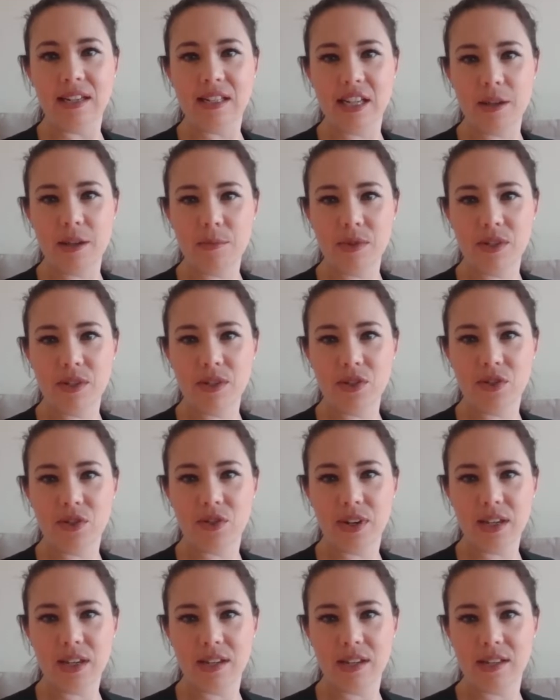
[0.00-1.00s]
tips and
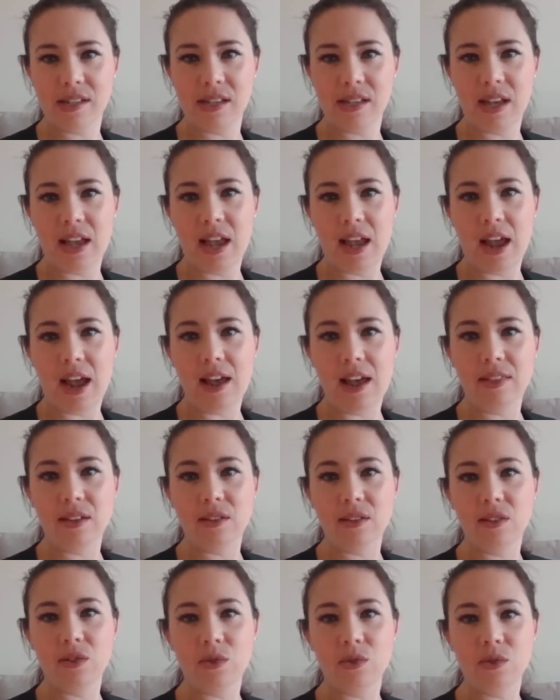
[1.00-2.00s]
tricks, and
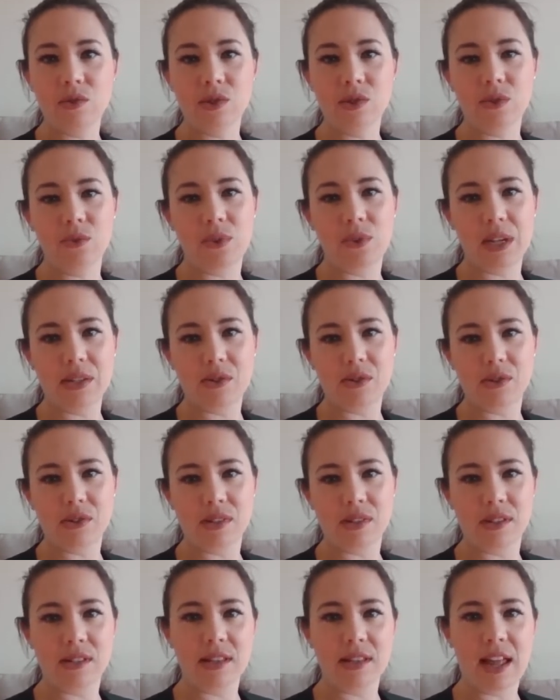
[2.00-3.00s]
the tools and
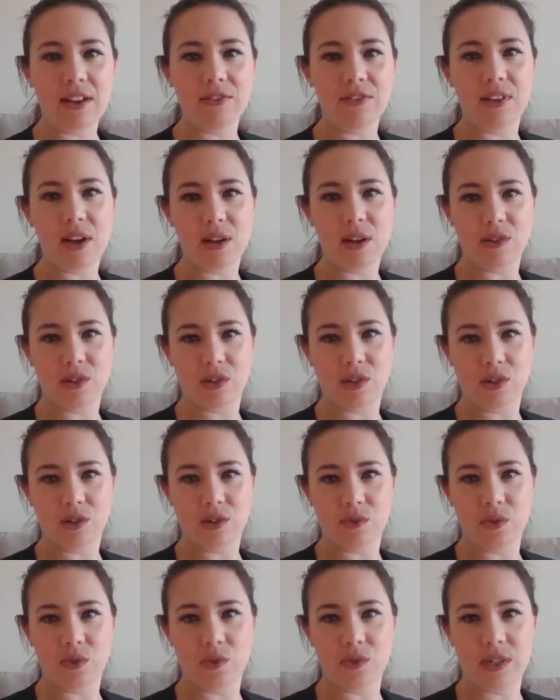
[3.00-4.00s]
resources they found
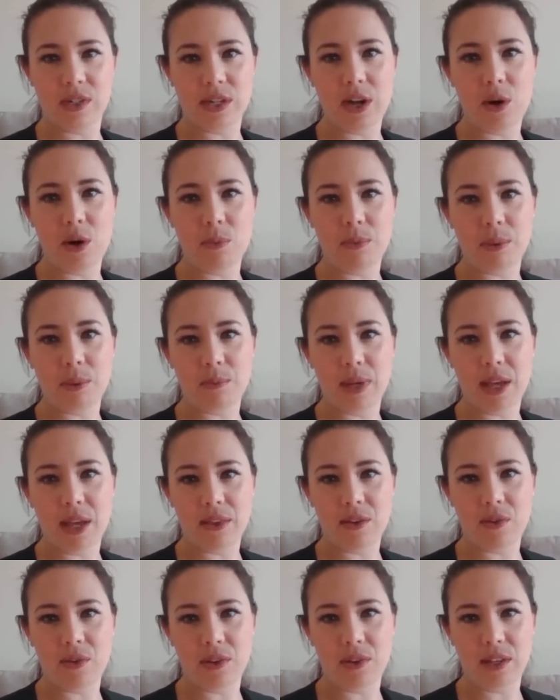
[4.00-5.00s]
useful to help them
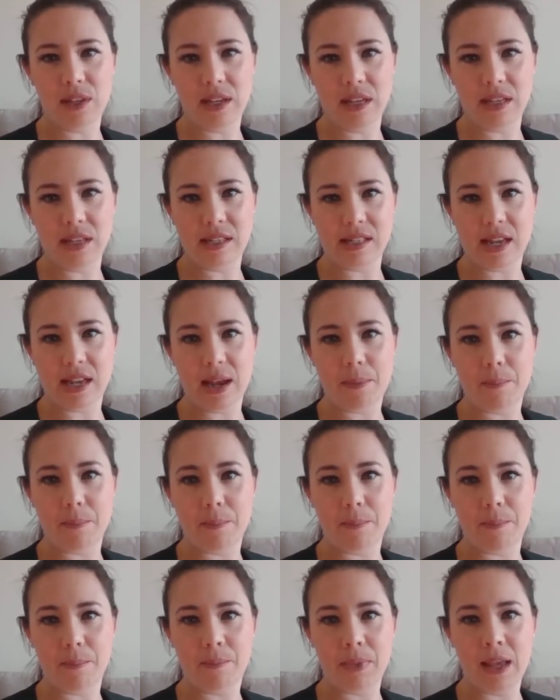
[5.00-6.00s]
get through the
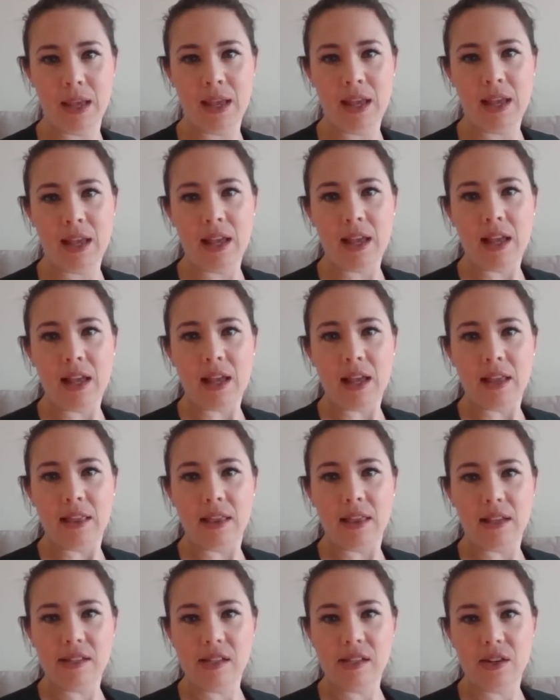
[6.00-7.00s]
exam.
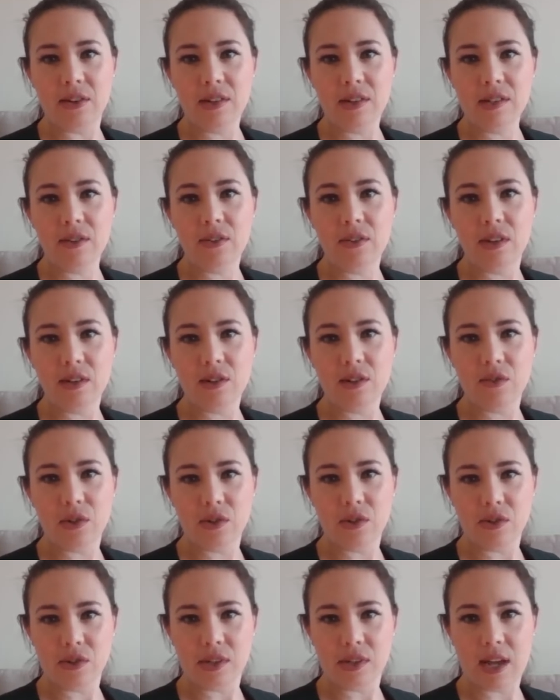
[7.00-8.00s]
The series of
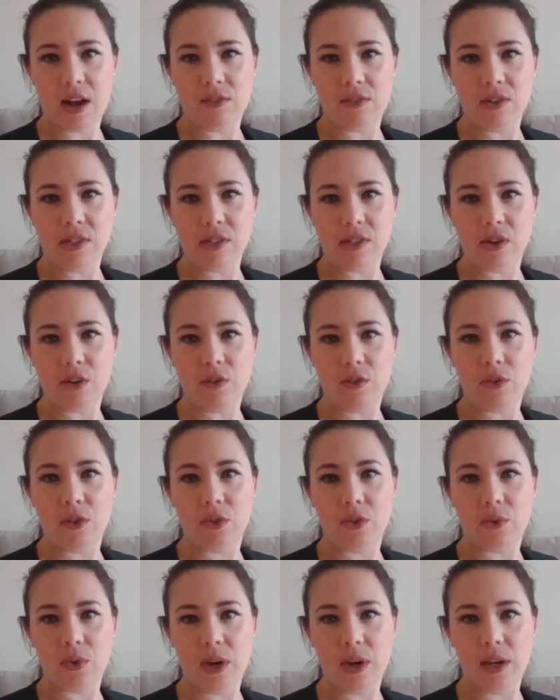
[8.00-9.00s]
interviews covers off
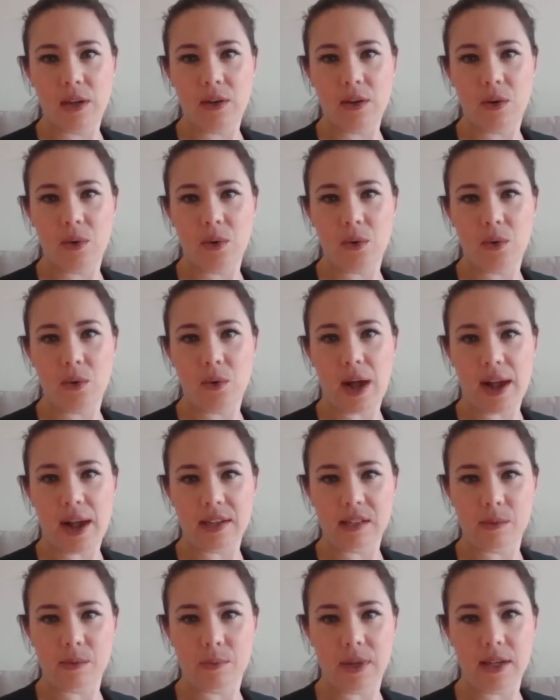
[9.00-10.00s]
three core
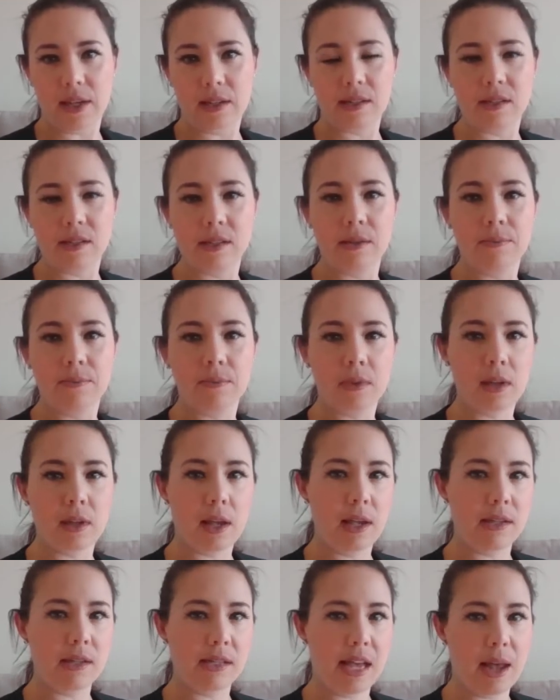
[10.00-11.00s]
aspects:
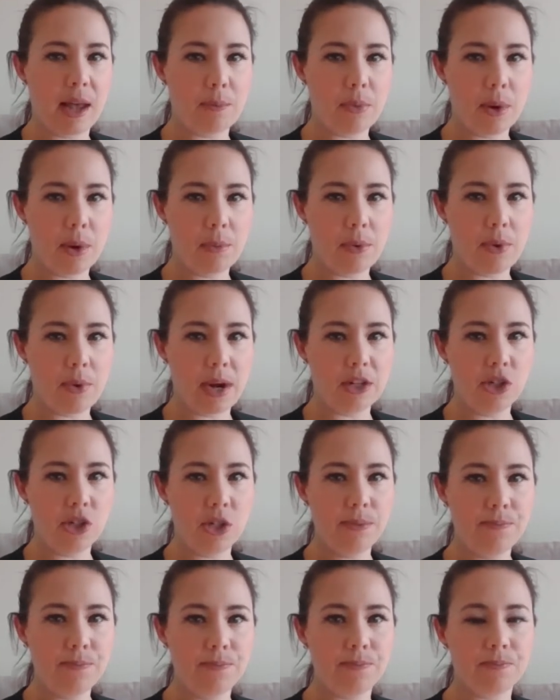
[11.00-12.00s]
exam
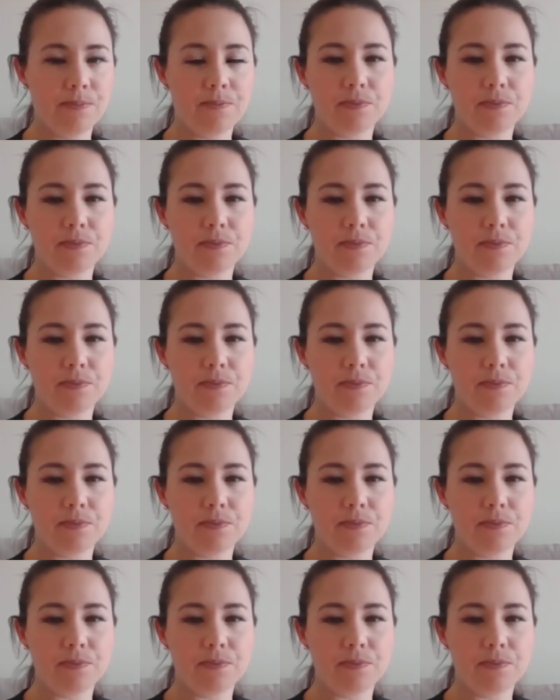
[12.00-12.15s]
preparation,